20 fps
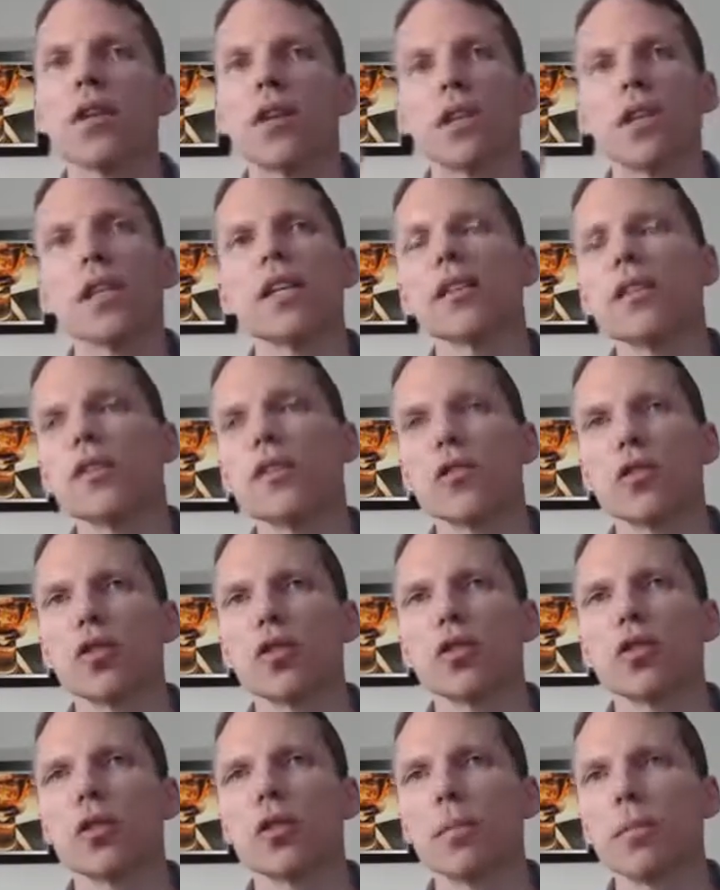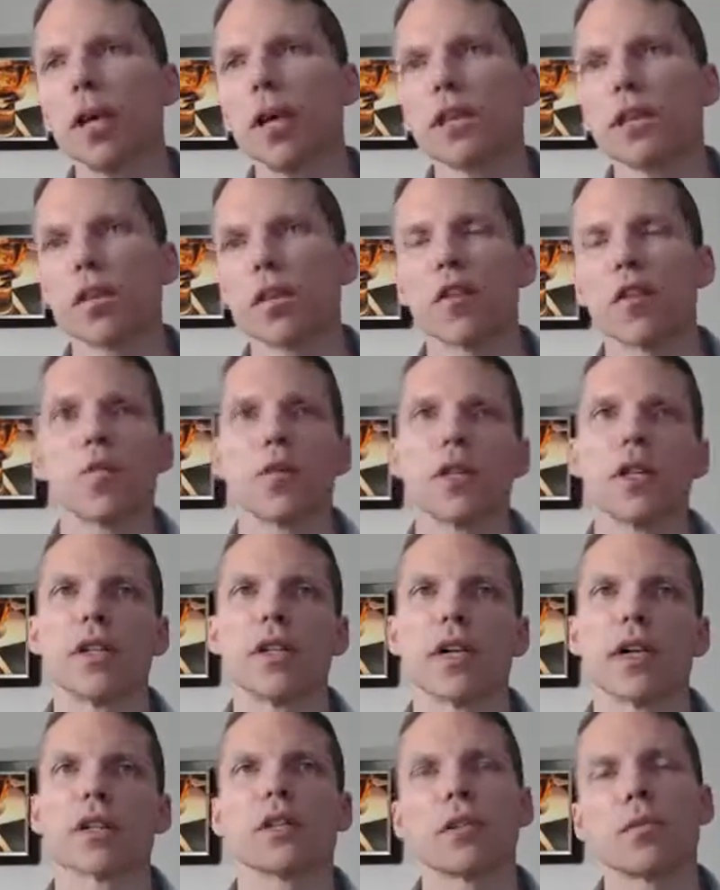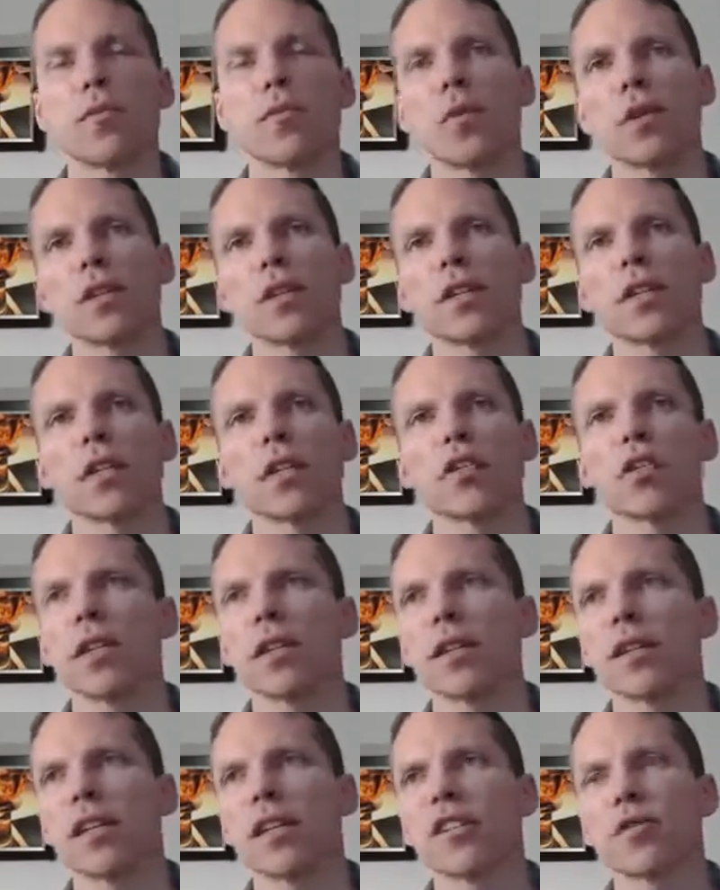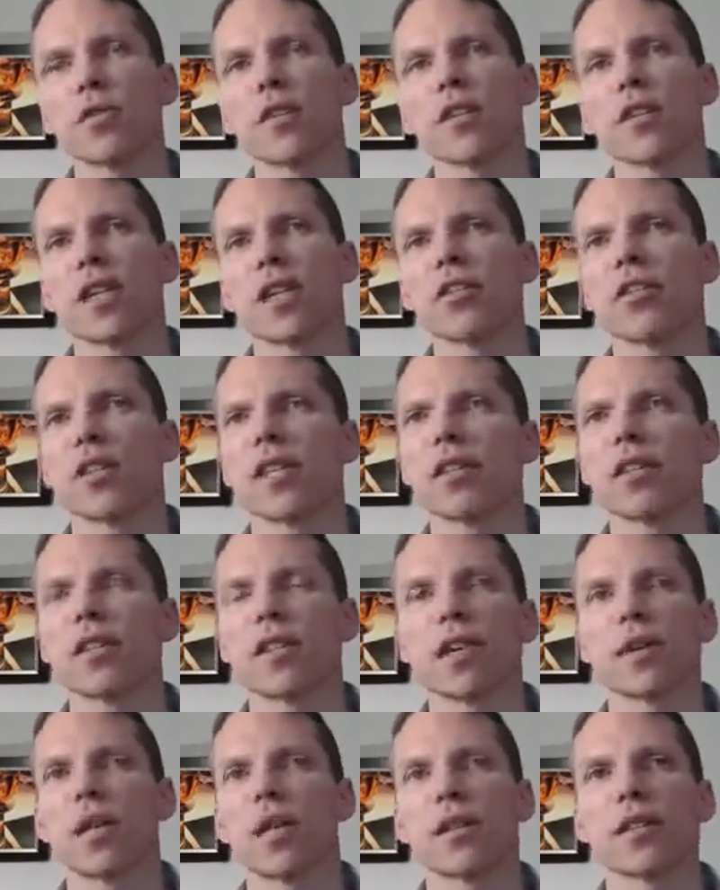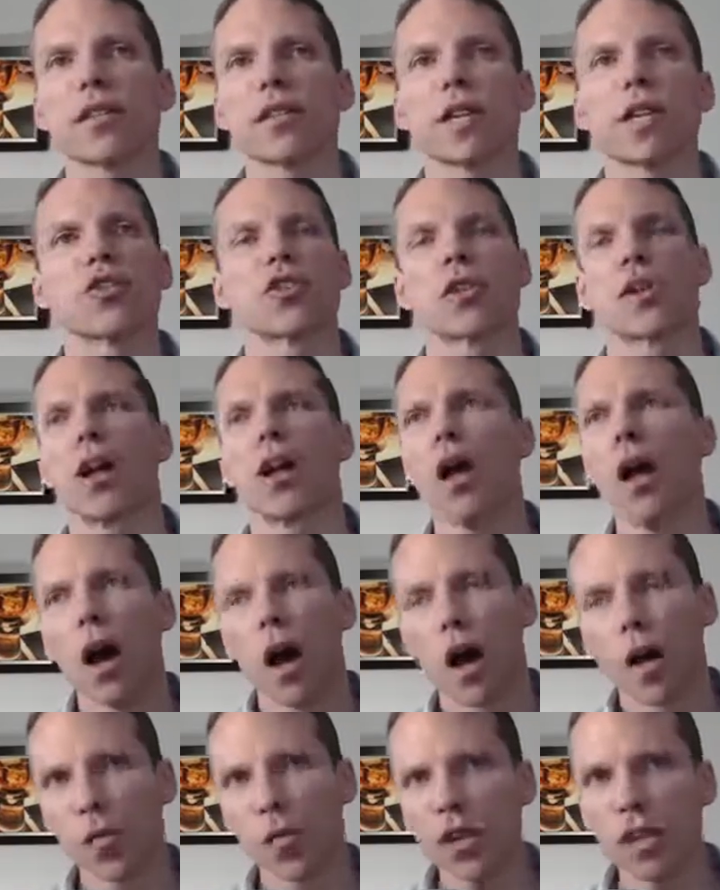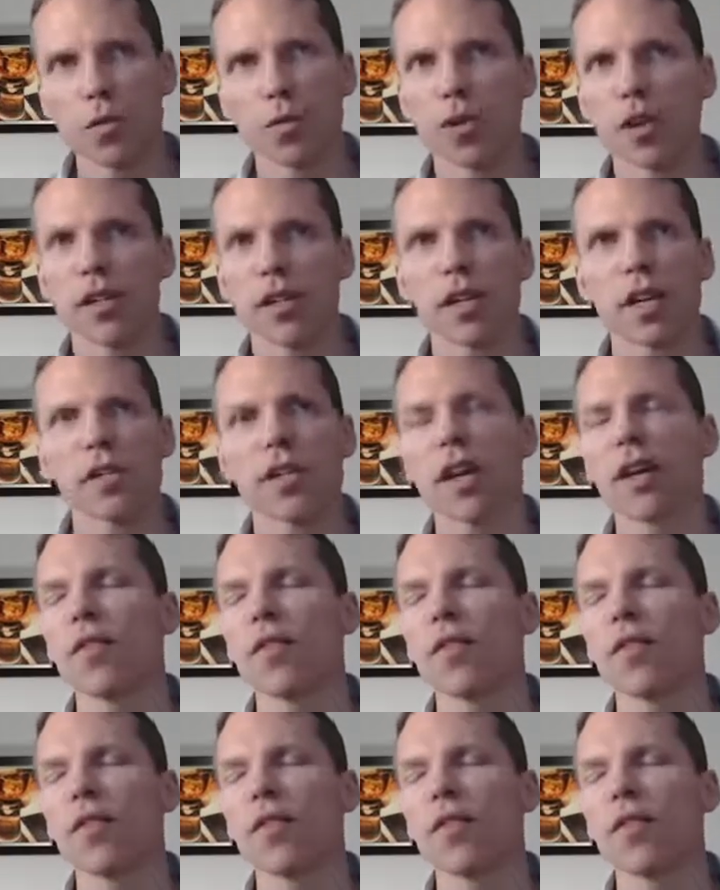Listen to the myths of pretext, the moralization, intellectualization, and sentimentalization of these pretexts.